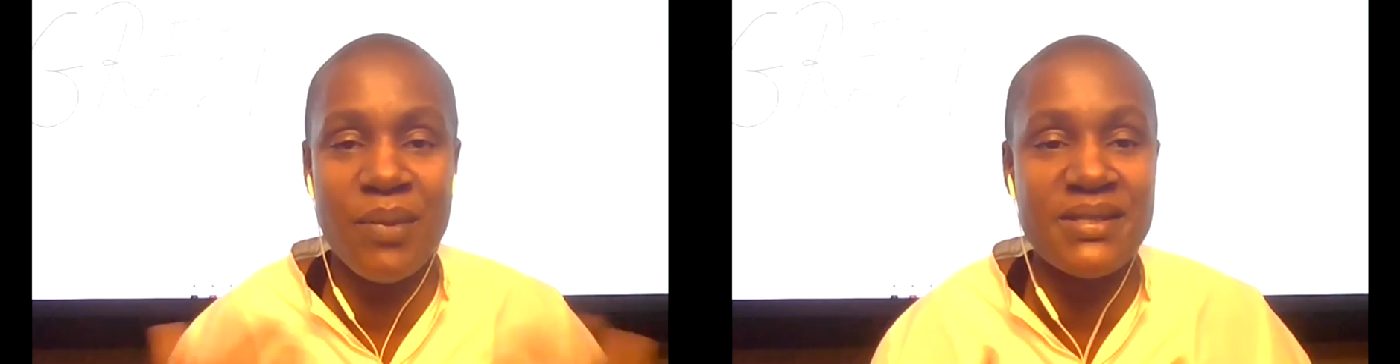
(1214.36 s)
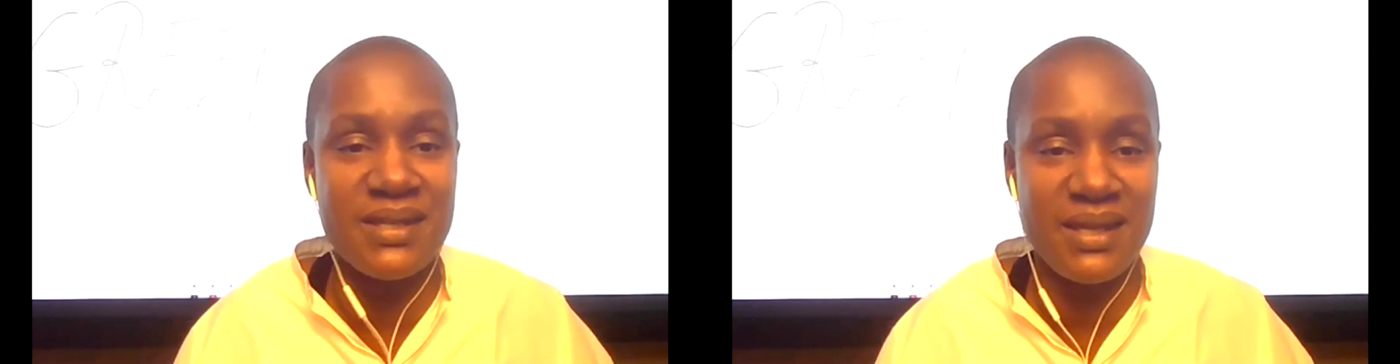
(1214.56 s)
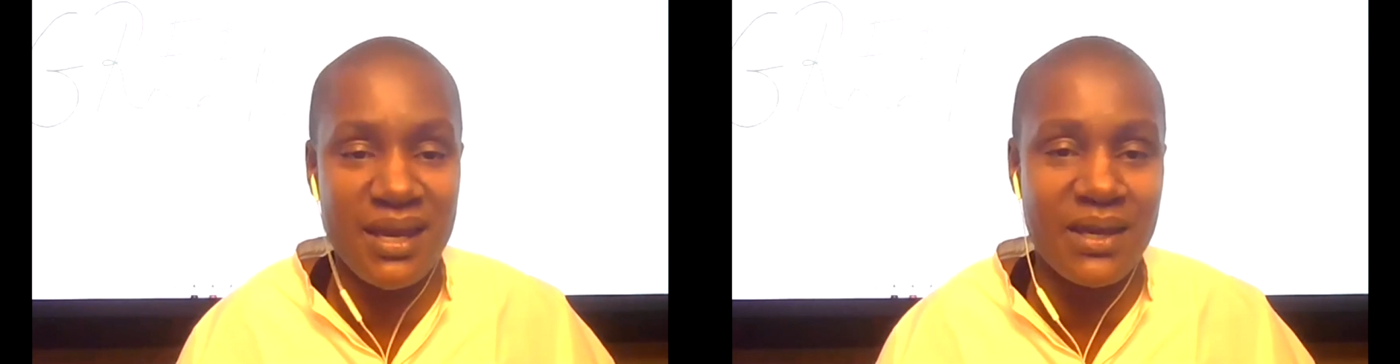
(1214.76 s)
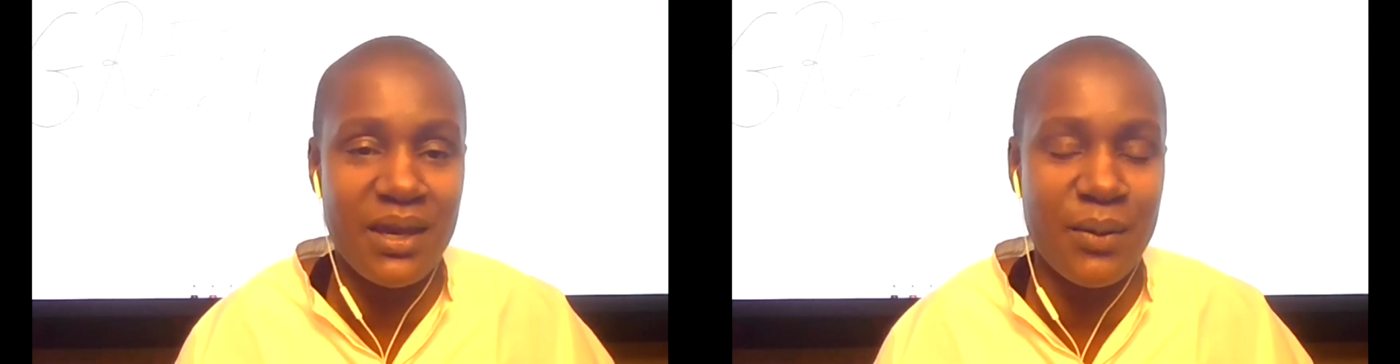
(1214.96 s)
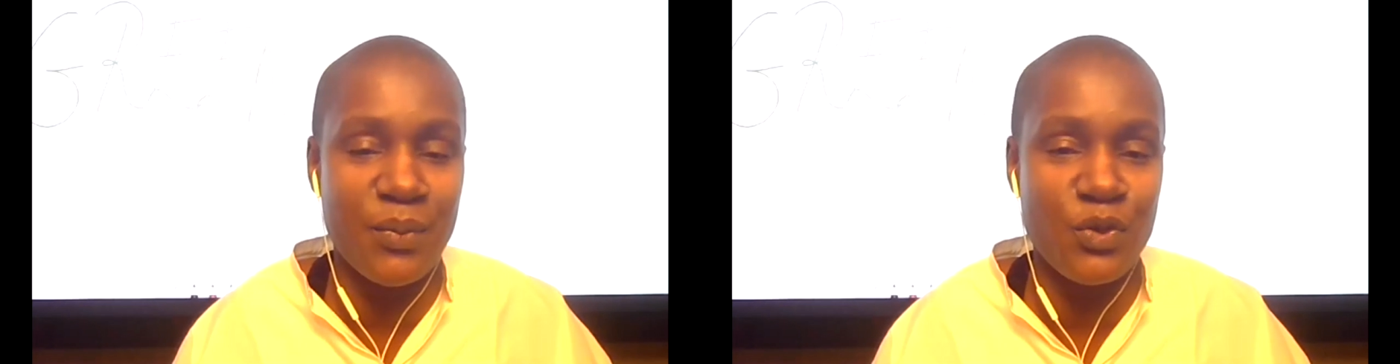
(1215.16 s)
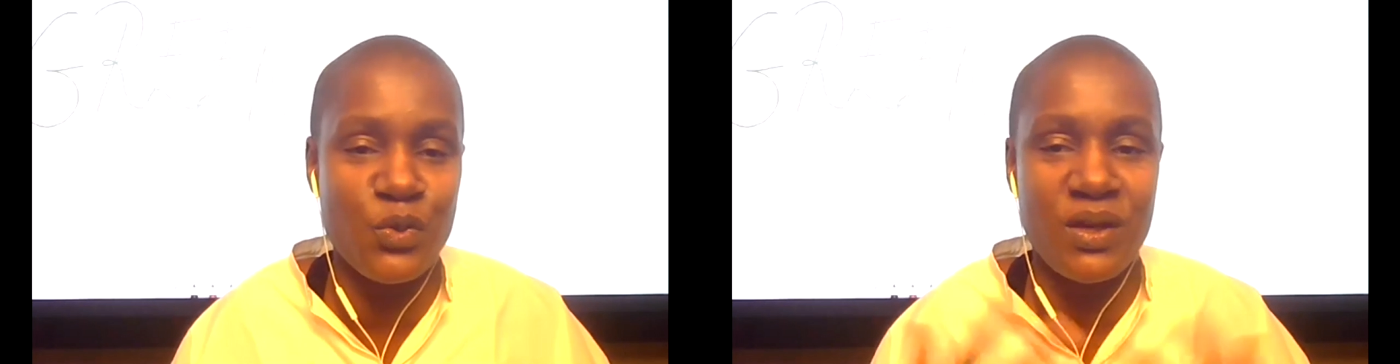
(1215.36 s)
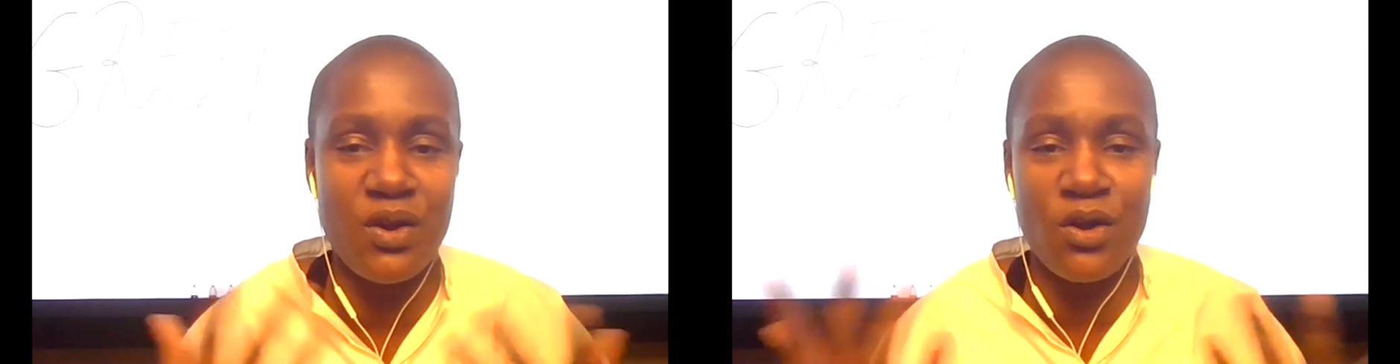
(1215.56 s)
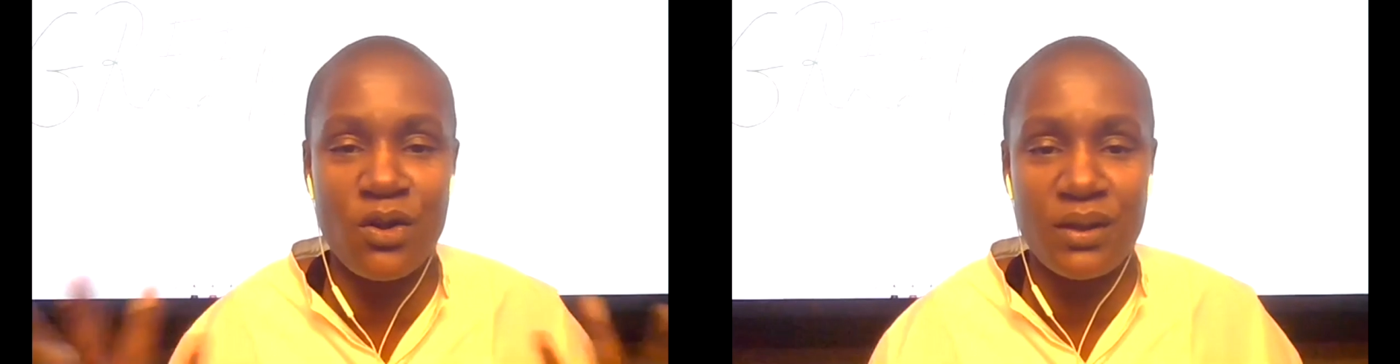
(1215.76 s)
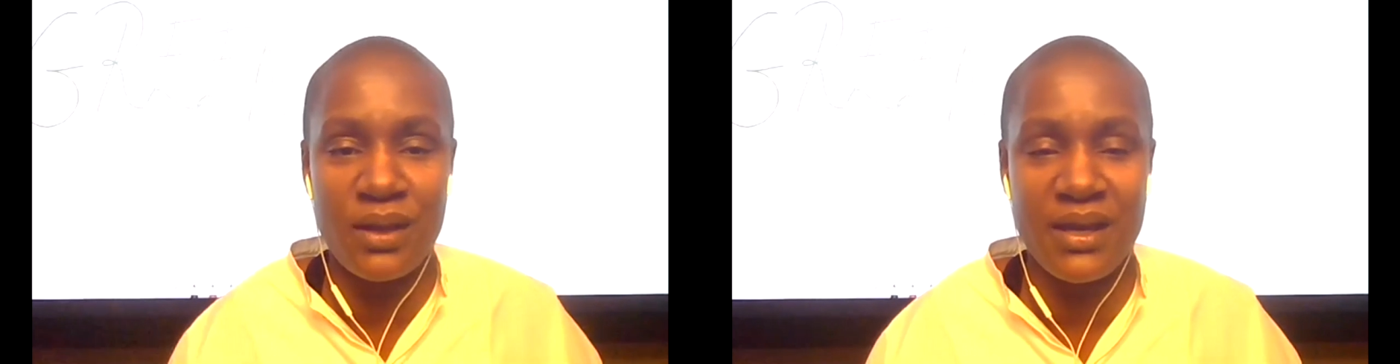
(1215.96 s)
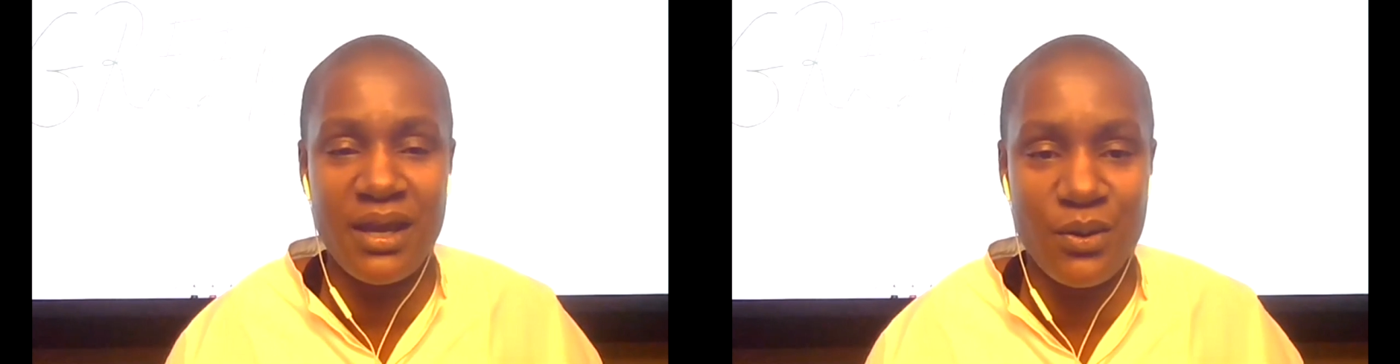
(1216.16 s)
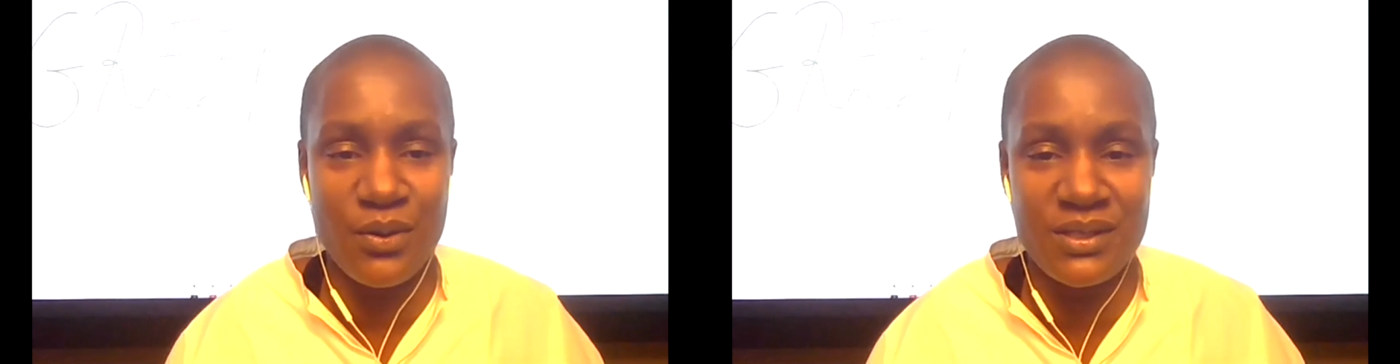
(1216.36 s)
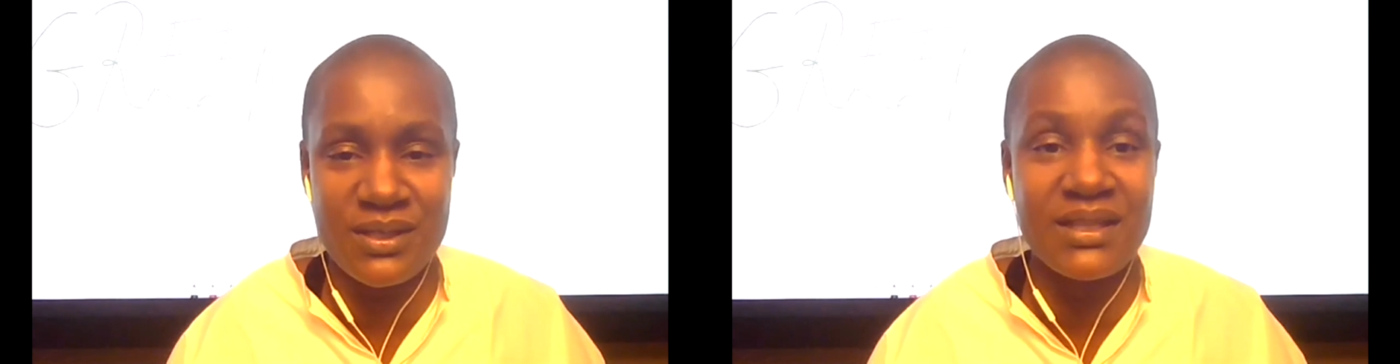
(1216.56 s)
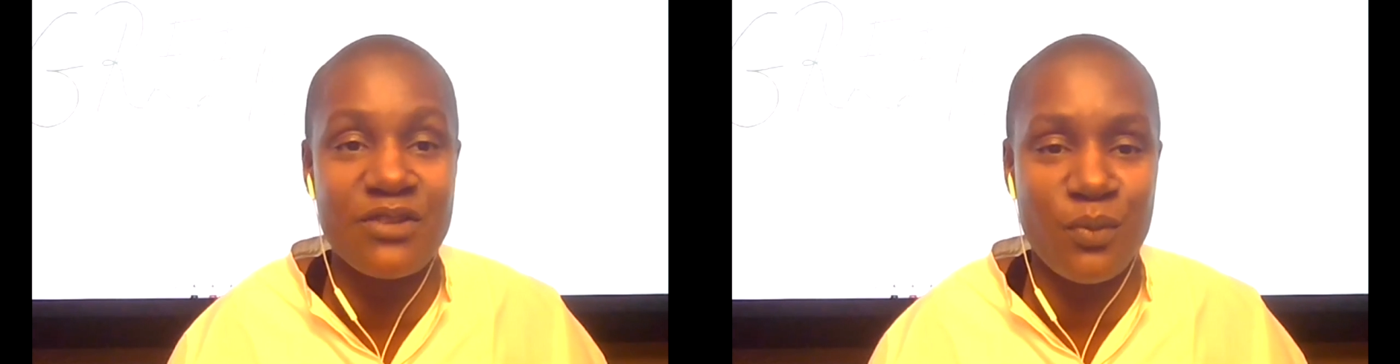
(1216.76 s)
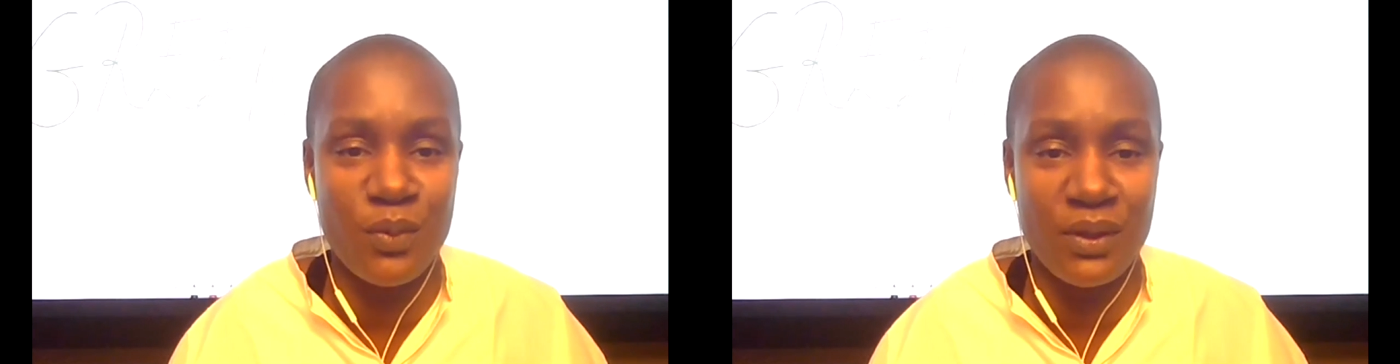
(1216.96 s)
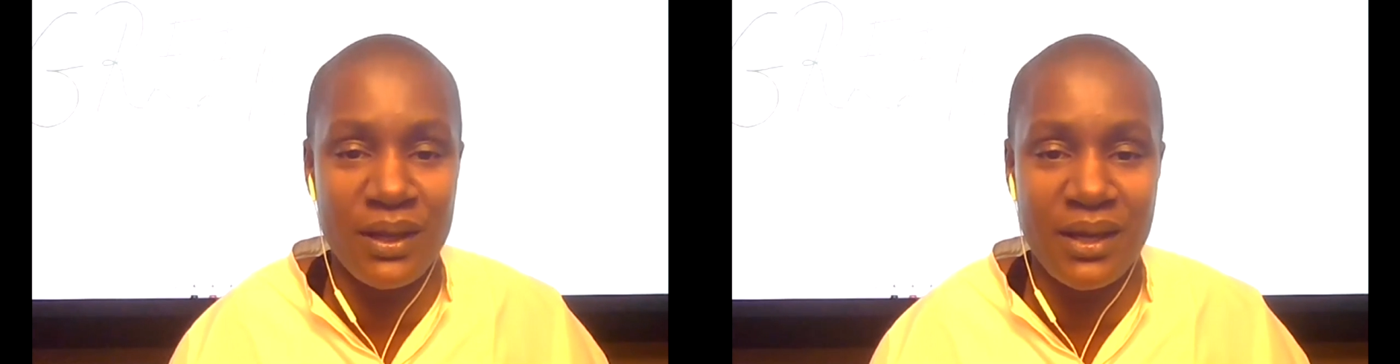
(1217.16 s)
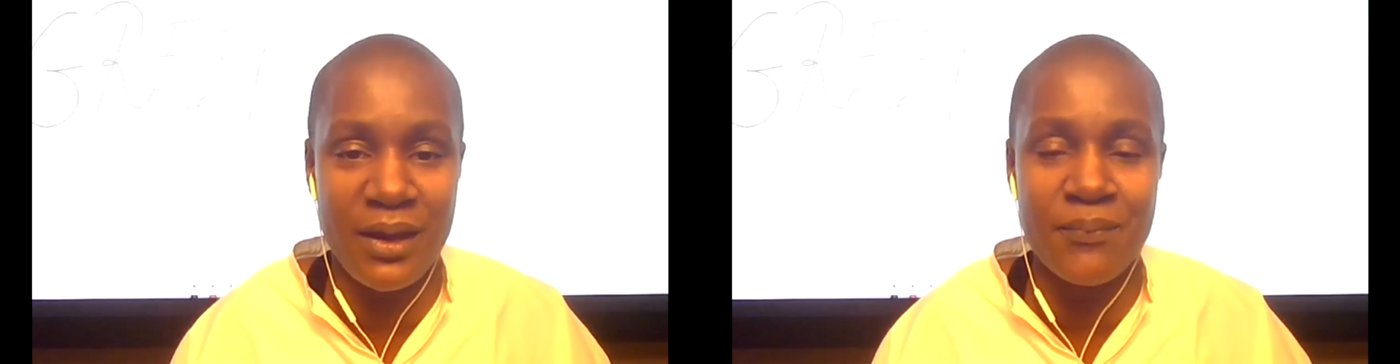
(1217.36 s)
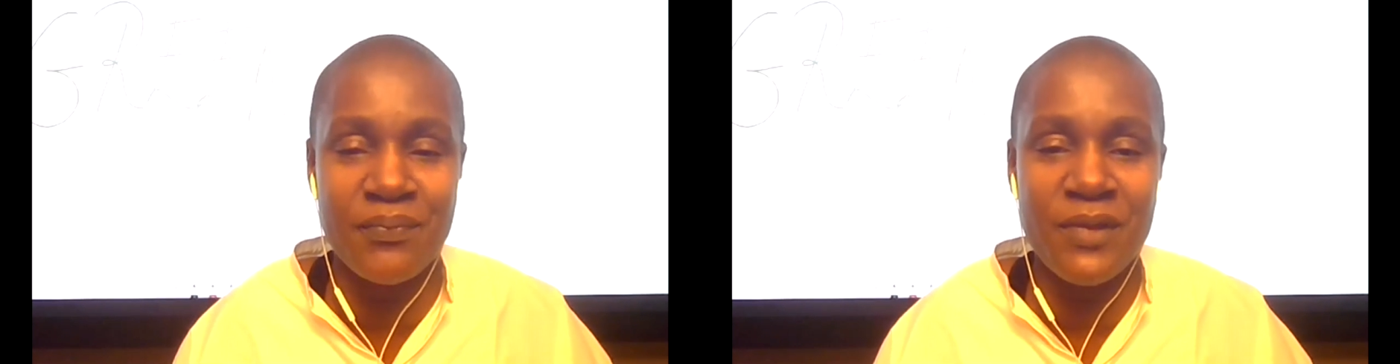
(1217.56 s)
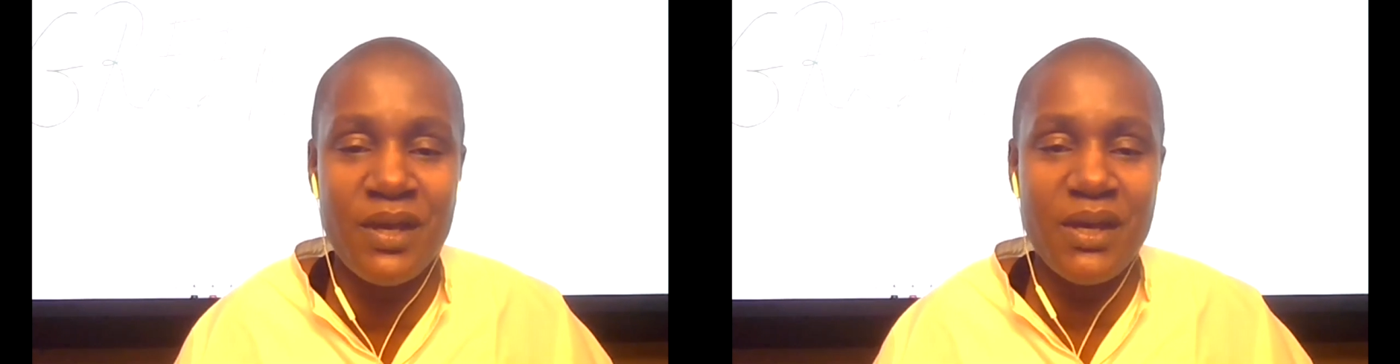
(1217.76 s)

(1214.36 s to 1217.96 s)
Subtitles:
basic income, which we call a guaranteed livable income,